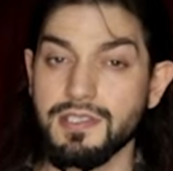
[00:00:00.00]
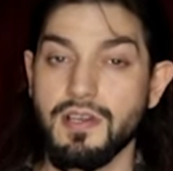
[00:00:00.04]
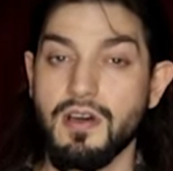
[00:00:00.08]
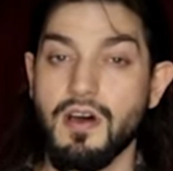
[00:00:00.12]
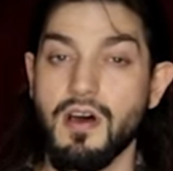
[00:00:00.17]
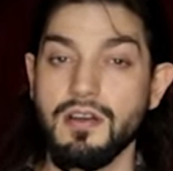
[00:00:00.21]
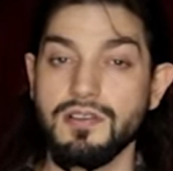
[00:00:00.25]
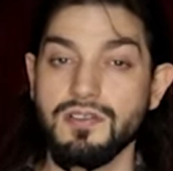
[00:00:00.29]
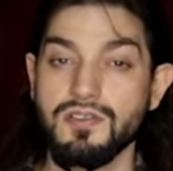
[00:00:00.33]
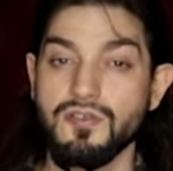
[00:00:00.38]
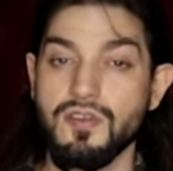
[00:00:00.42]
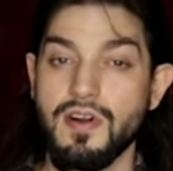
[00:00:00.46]

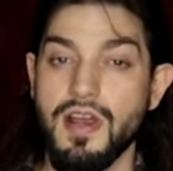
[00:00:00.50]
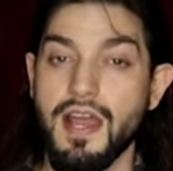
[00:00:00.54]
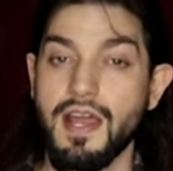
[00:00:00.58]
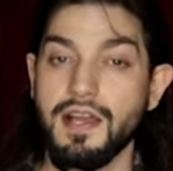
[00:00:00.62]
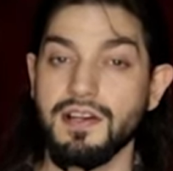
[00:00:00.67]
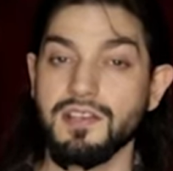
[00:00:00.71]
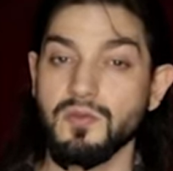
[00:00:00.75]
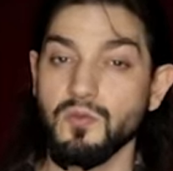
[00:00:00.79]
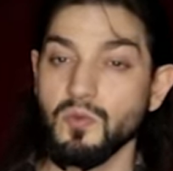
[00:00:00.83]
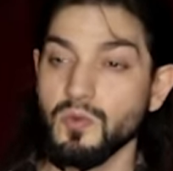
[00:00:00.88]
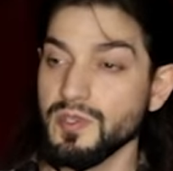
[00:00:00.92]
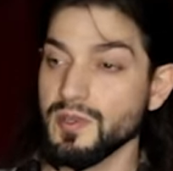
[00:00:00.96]

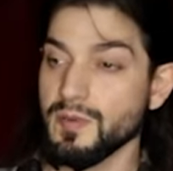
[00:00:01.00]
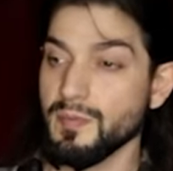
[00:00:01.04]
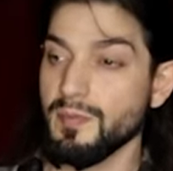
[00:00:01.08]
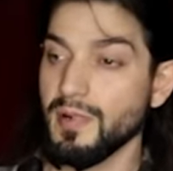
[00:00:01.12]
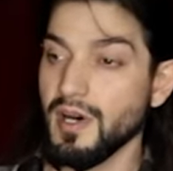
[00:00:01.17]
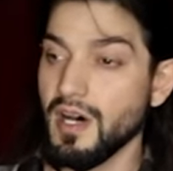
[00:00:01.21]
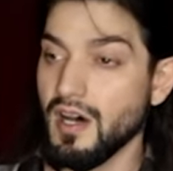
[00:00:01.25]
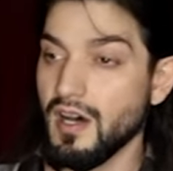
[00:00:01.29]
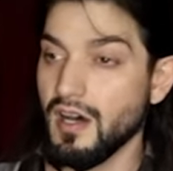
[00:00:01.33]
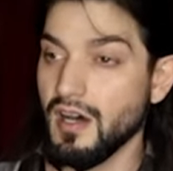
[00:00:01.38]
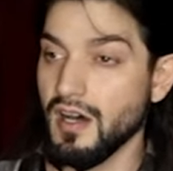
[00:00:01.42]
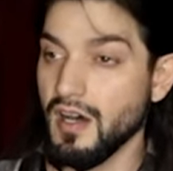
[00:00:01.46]
contract with
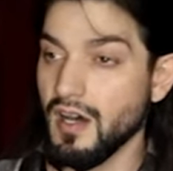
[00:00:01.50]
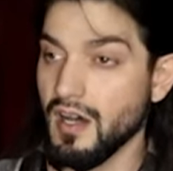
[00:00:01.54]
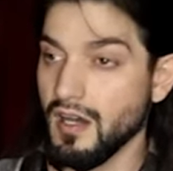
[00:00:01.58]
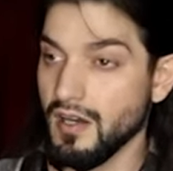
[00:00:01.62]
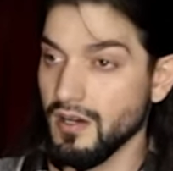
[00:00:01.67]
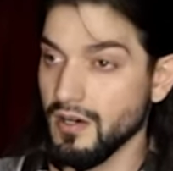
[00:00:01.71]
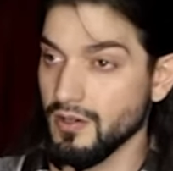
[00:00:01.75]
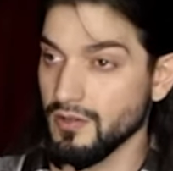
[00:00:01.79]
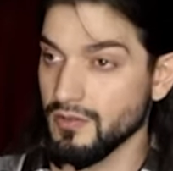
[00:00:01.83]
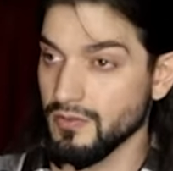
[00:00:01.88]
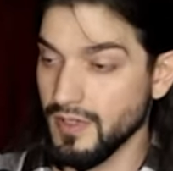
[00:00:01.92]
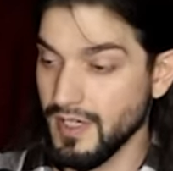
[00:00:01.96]
Baja
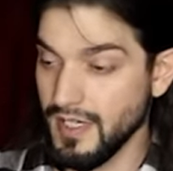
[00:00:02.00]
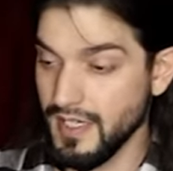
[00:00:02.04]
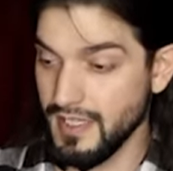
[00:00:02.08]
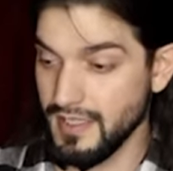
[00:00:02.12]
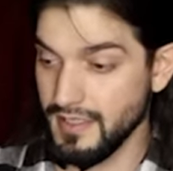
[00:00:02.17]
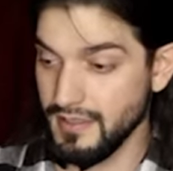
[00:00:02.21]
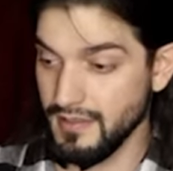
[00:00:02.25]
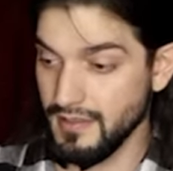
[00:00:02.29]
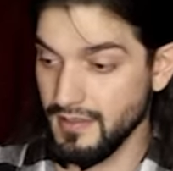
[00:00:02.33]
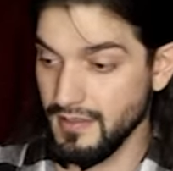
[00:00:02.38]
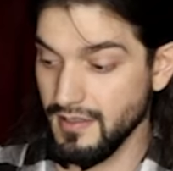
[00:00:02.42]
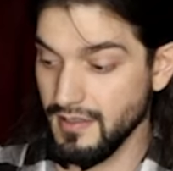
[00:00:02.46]

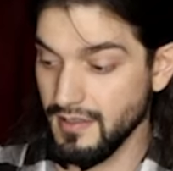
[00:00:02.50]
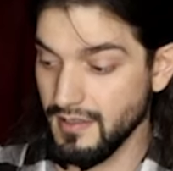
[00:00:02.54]
Bahrain.